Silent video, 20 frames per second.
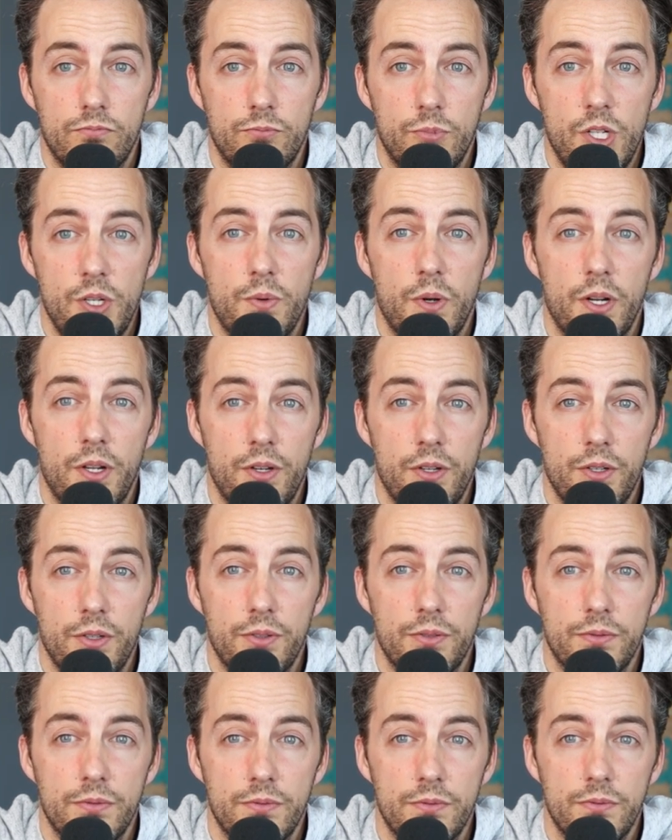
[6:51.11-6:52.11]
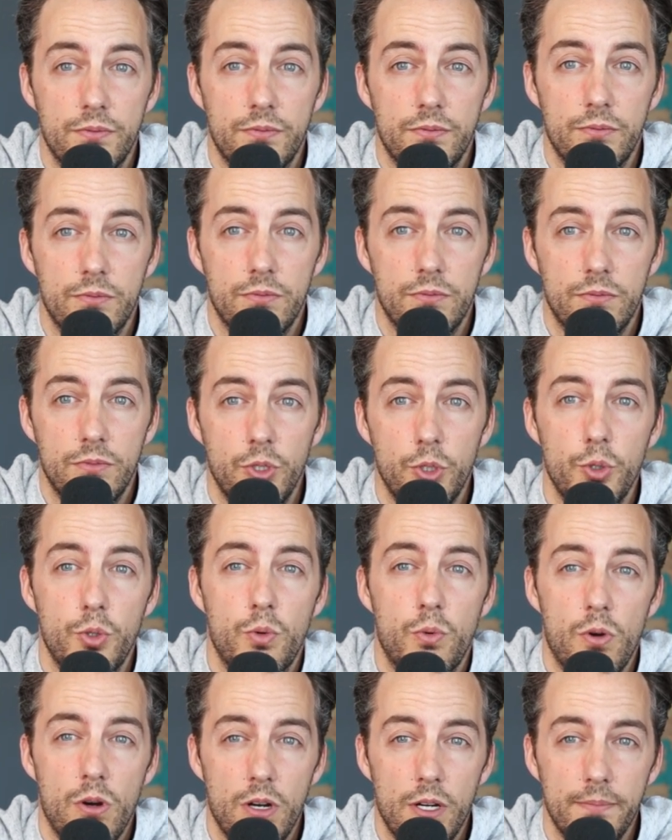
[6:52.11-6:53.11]
what do you want to do?
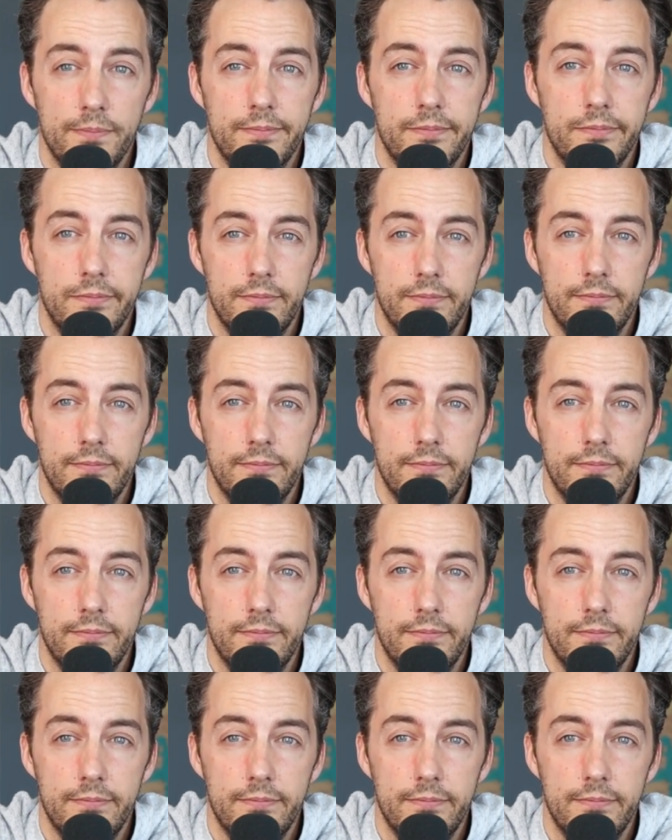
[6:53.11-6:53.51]
Lukewarm?